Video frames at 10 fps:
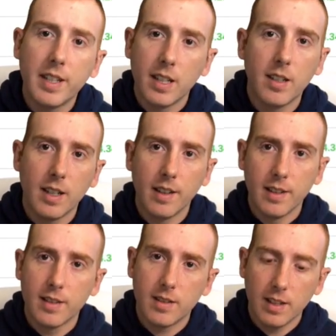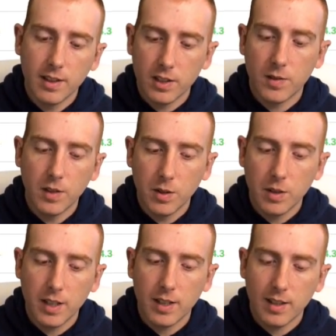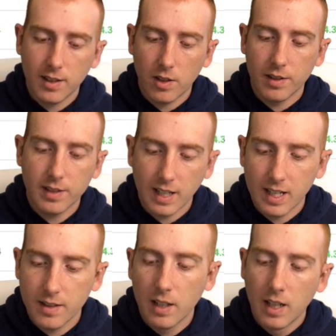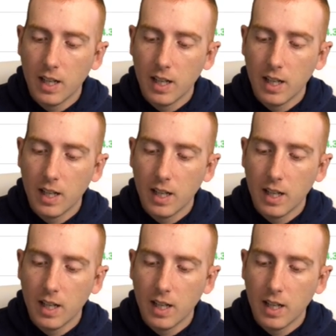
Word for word: here at this in this view here on the scan,